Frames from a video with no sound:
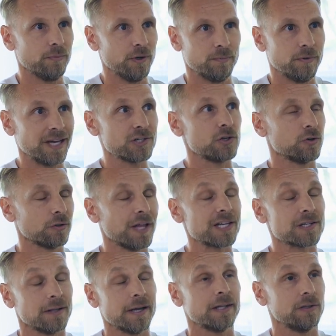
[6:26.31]
You're less, you're
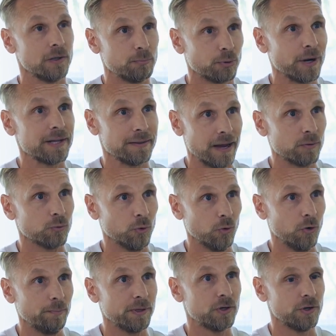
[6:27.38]
less likely to break that
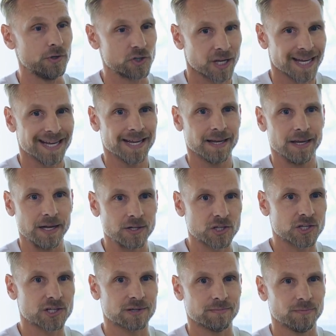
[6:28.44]
rule because
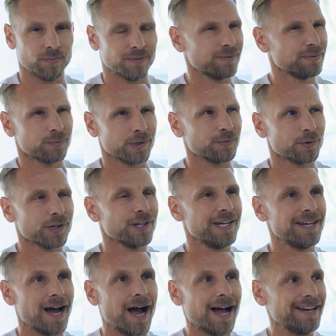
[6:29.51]
it's really
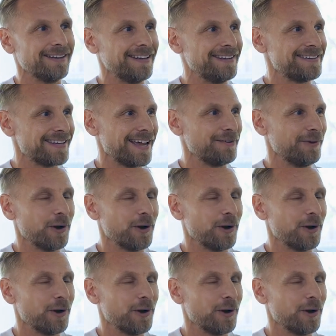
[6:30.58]
not intended.